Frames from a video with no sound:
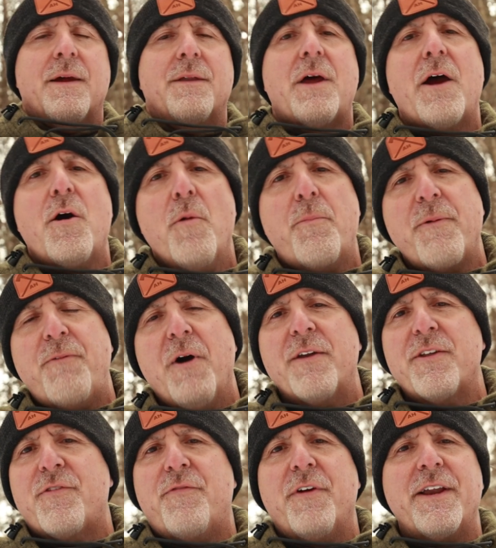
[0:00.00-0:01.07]
Now, I hope you
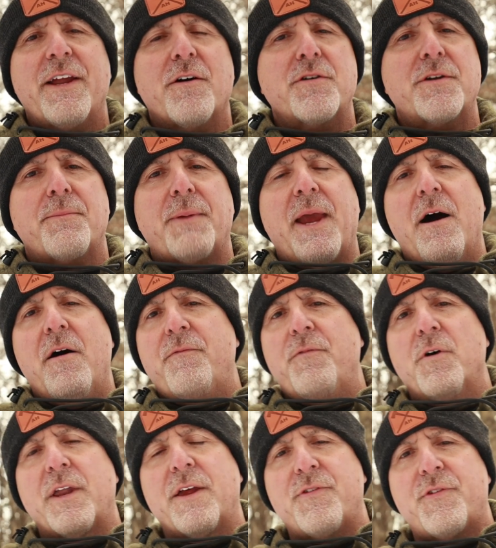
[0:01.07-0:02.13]
found this video to be
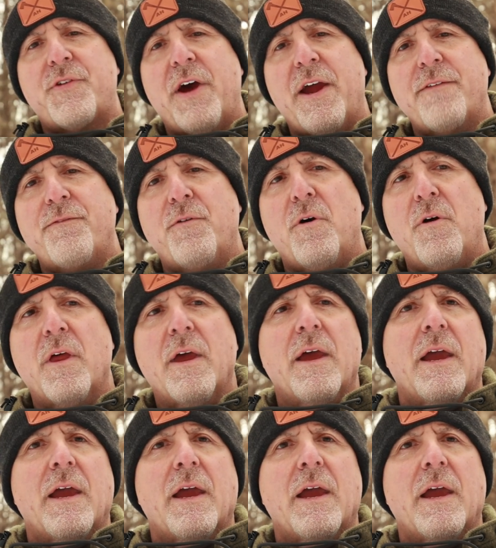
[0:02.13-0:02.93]
helpful and insightful.